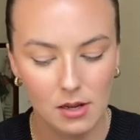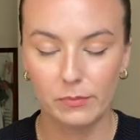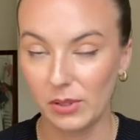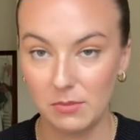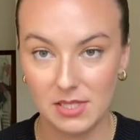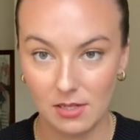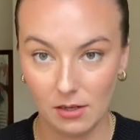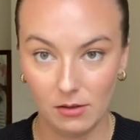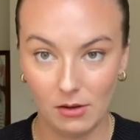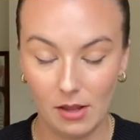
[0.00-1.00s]
but I'm
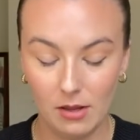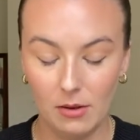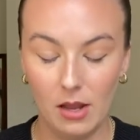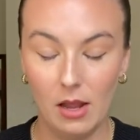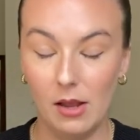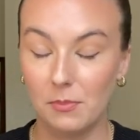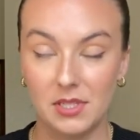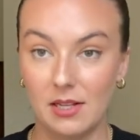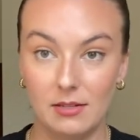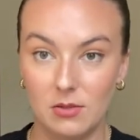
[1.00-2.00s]
still
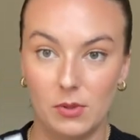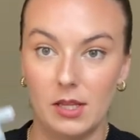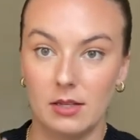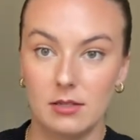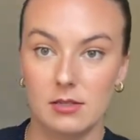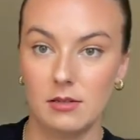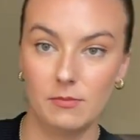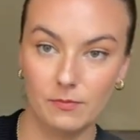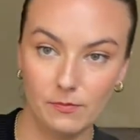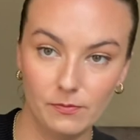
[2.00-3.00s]
obsessed with this,
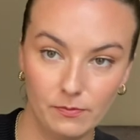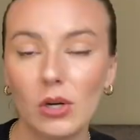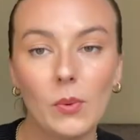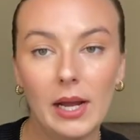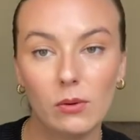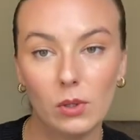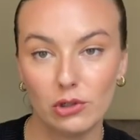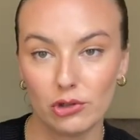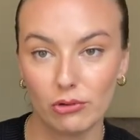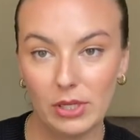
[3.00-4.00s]
Color Wow
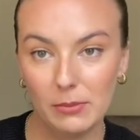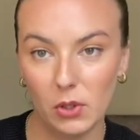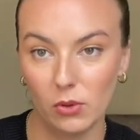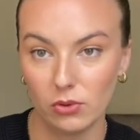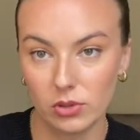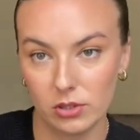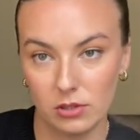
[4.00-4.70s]
Dream Coat.